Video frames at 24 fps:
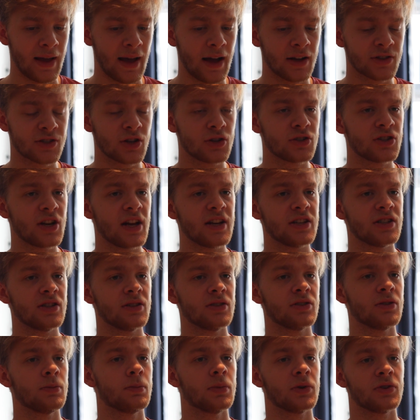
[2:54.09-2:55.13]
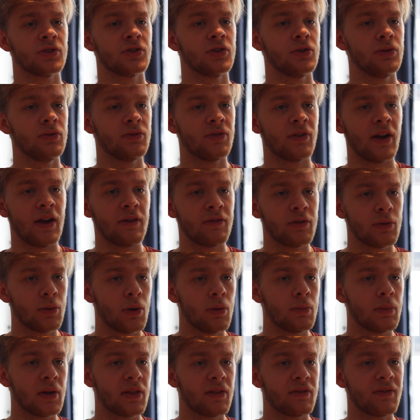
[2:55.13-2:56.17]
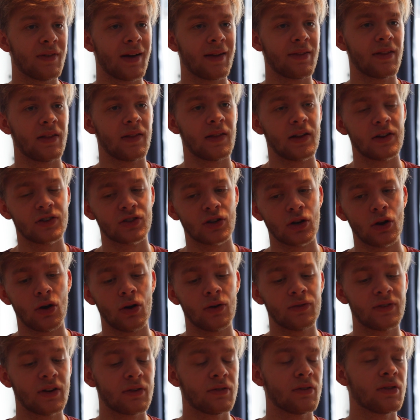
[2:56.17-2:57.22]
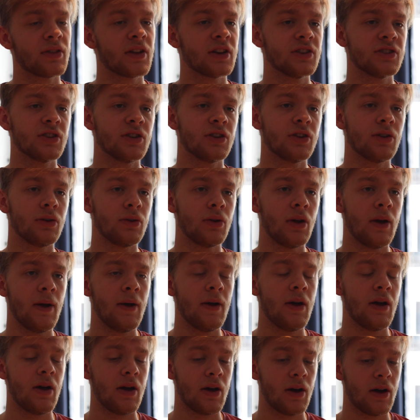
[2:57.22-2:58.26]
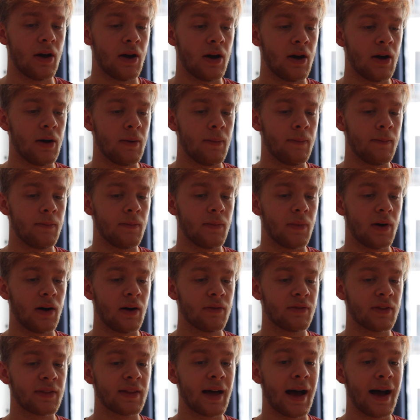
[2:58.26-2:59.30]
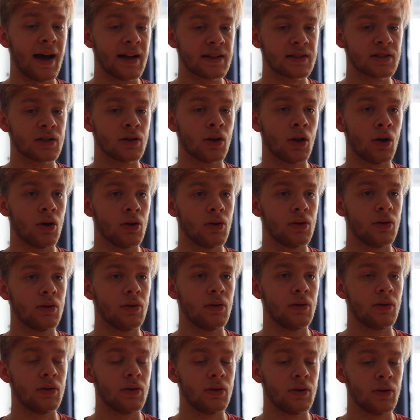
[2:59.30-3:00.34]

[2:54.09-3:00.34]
association to pursue for everyone, but the fact that there's a lot of different things to do, that adds a lot.